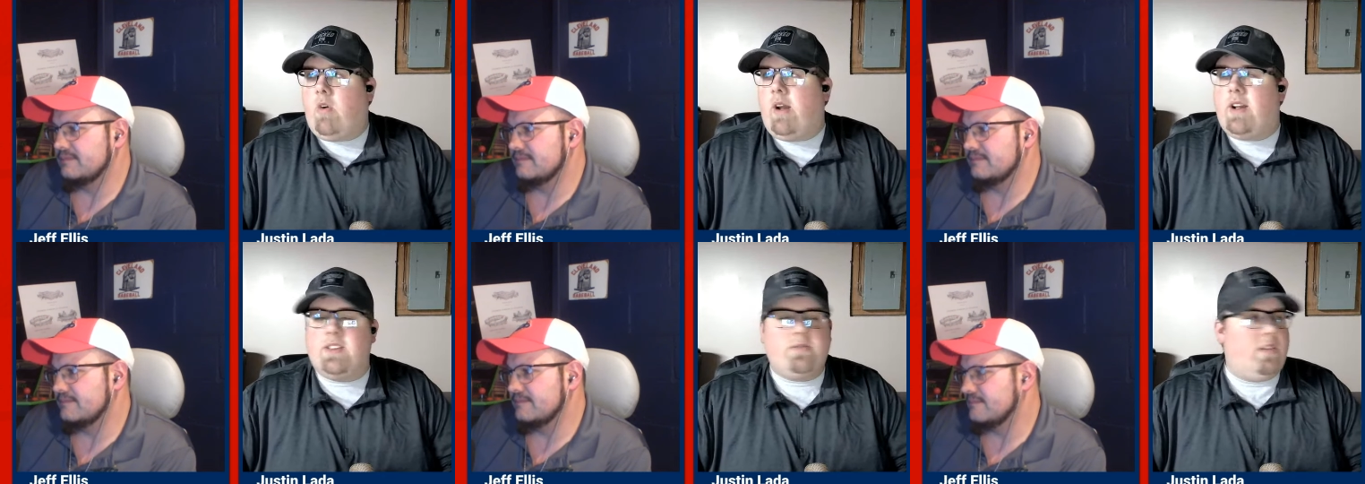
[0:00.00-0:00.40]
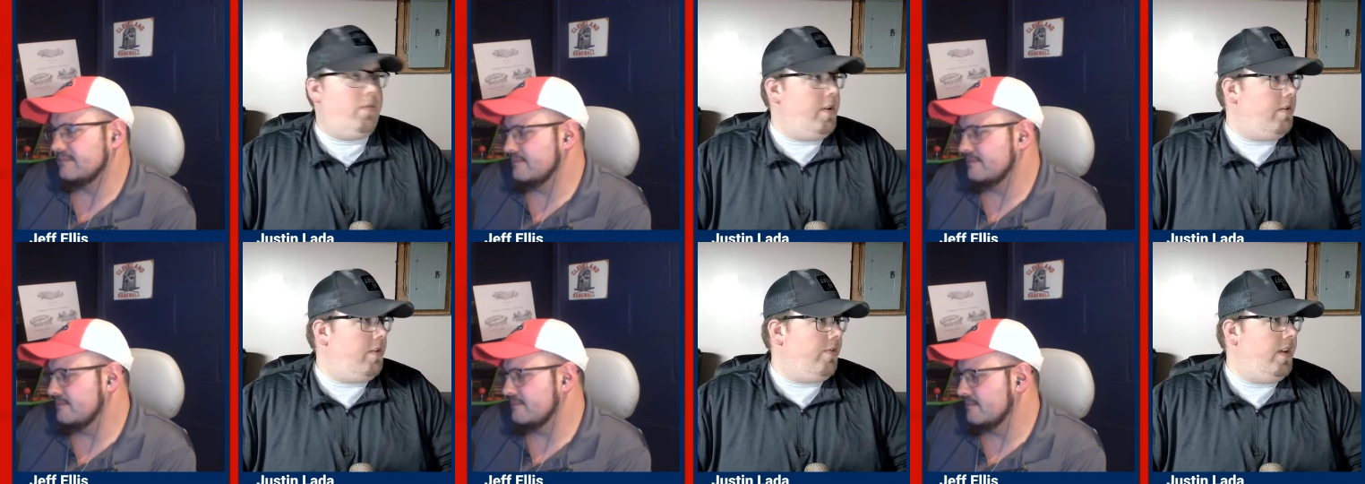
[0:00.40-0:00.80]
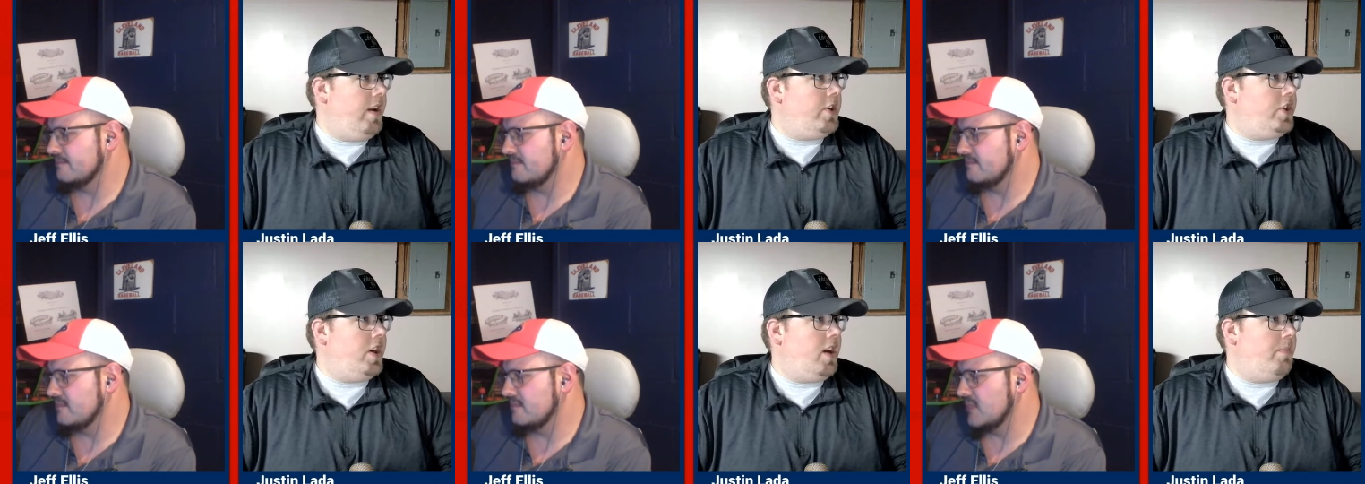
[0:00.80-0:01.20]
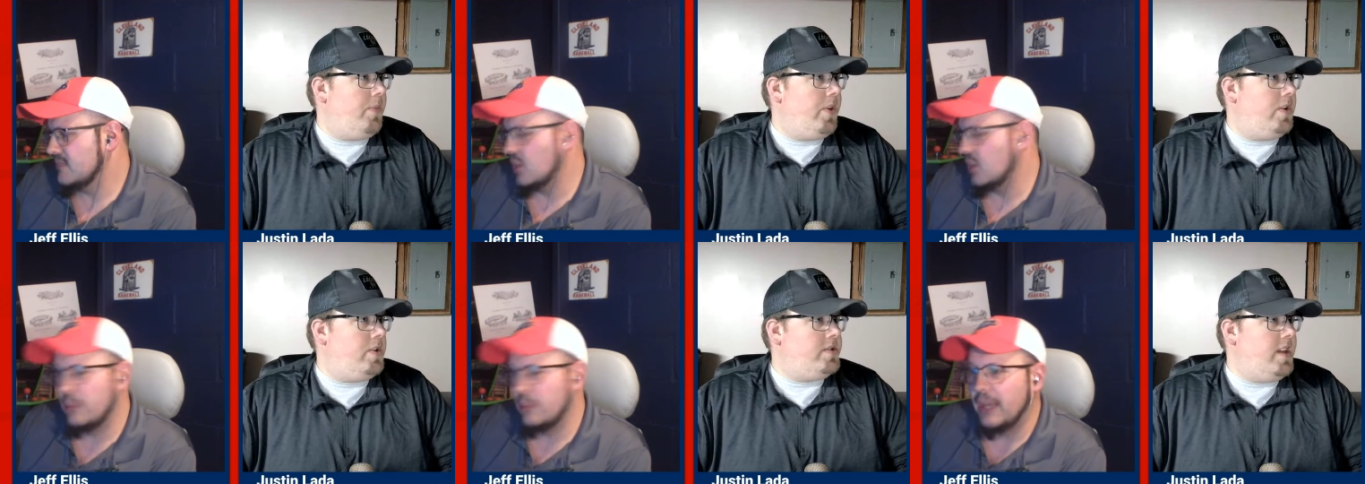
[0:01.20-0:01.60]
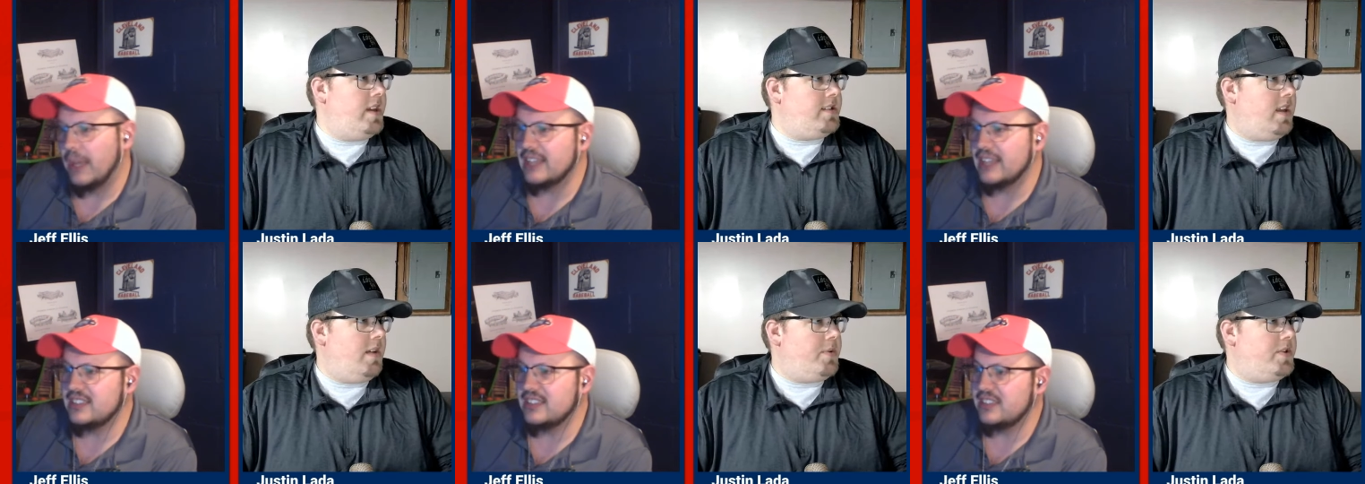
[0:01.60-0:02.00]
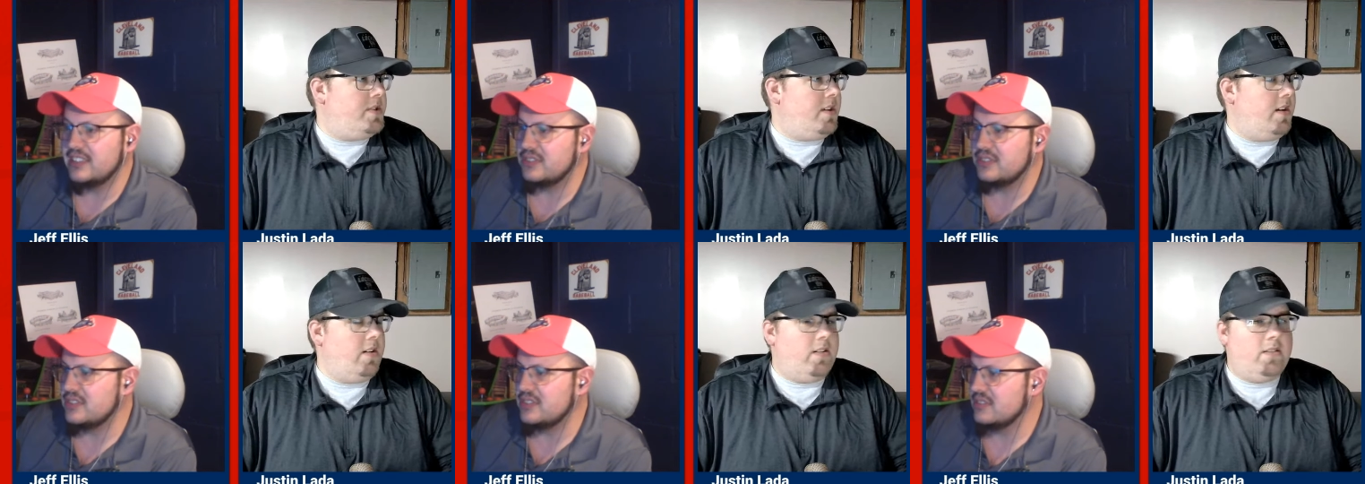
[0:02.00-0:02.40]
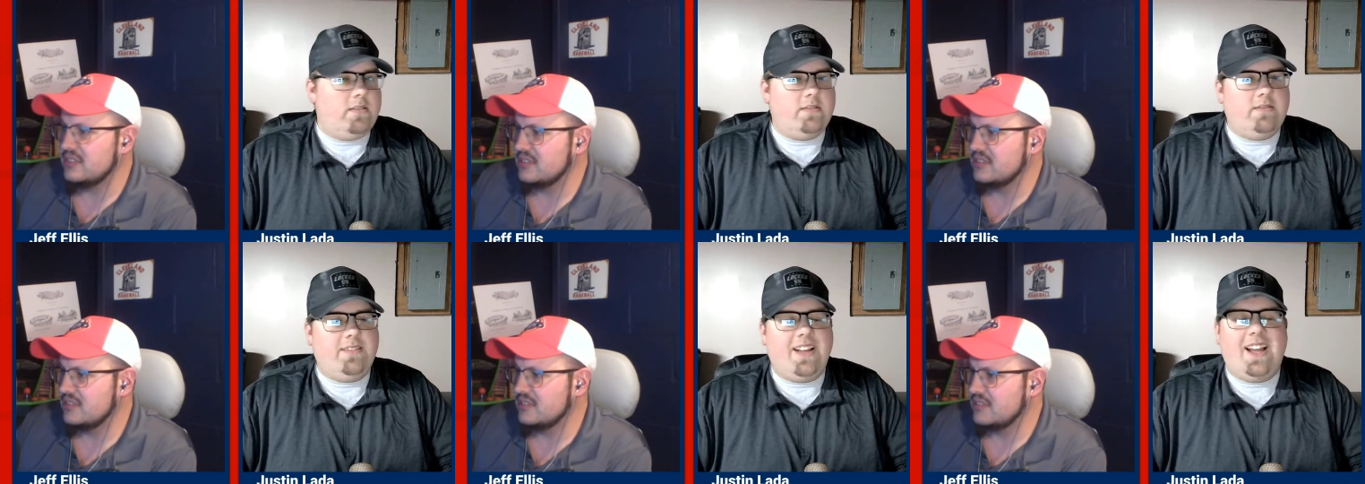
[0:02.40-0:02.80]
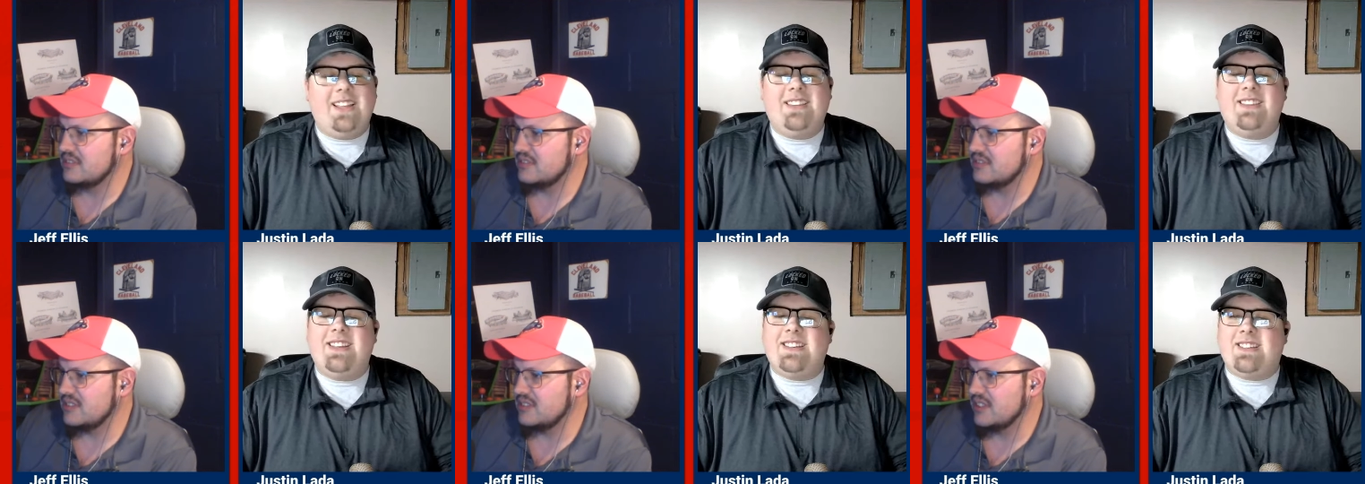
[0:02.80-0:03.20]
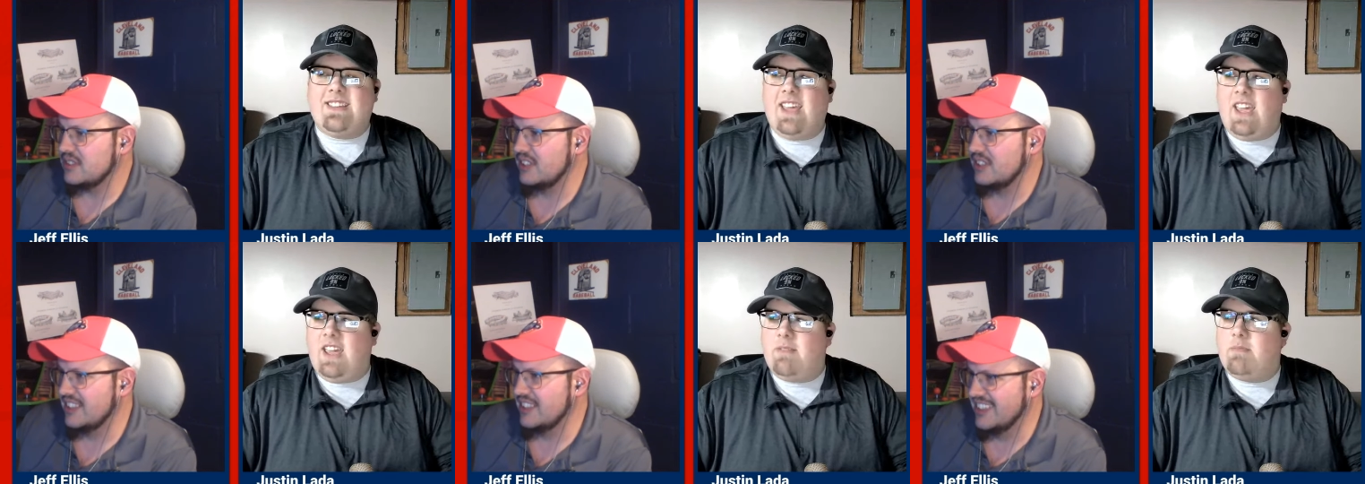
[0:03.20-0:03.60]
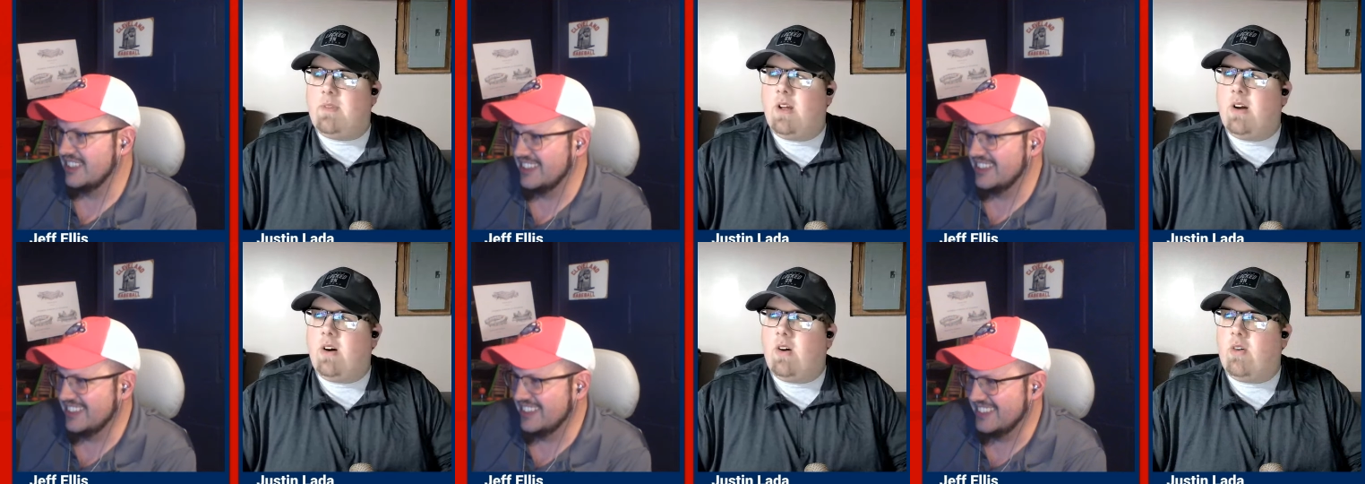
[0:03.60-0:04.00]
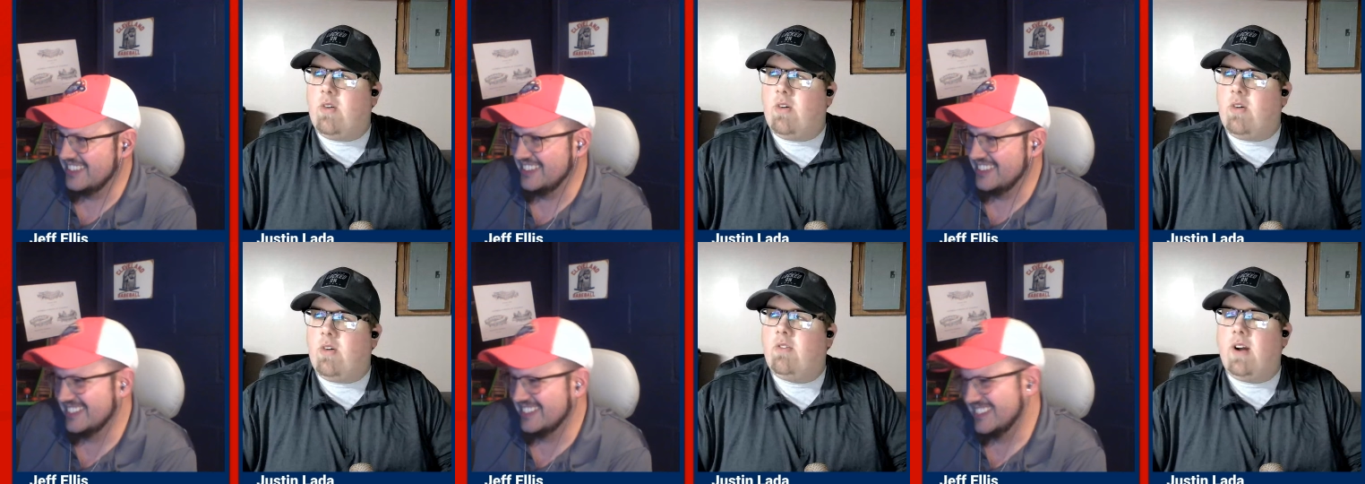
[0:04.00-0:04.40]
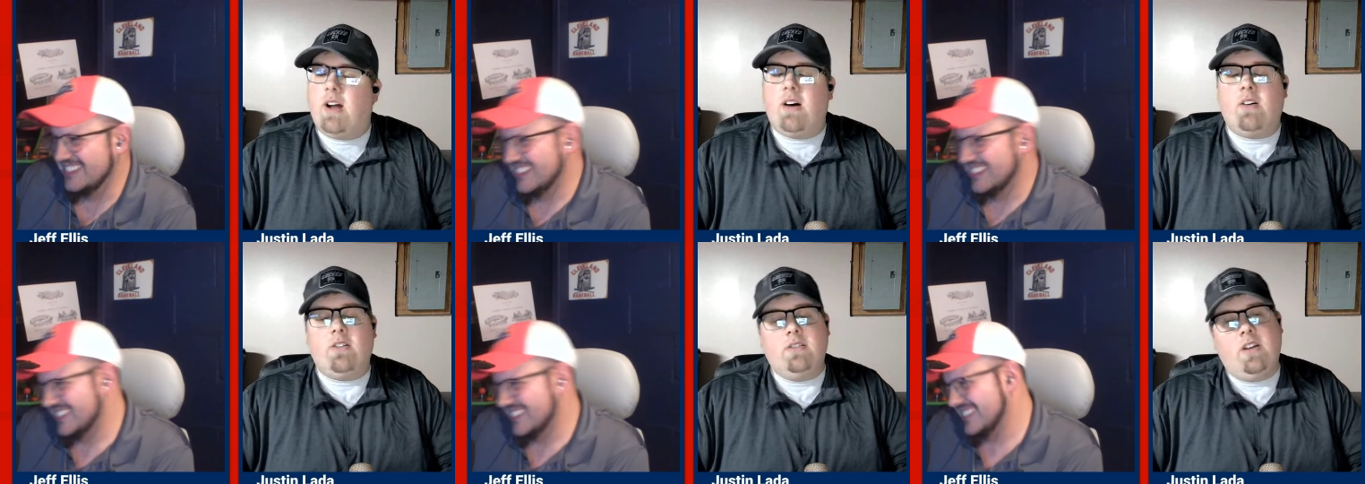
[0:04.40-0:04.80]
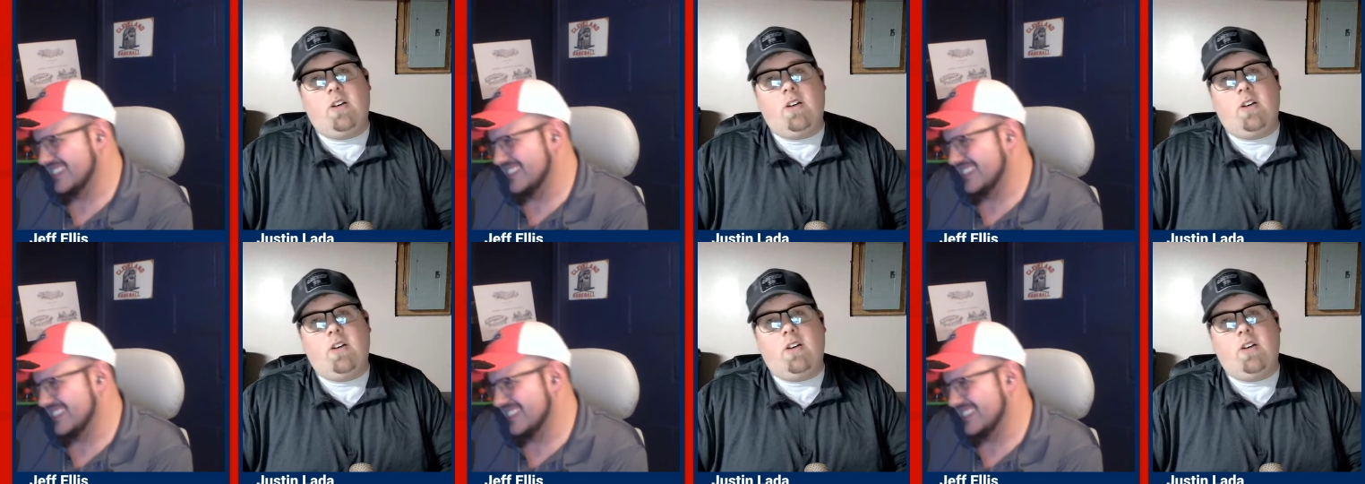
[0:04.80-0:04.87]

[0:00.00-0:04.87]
Speaker 1: quick because when we were finishing there up Thursday's episode, not in this game. No. Well,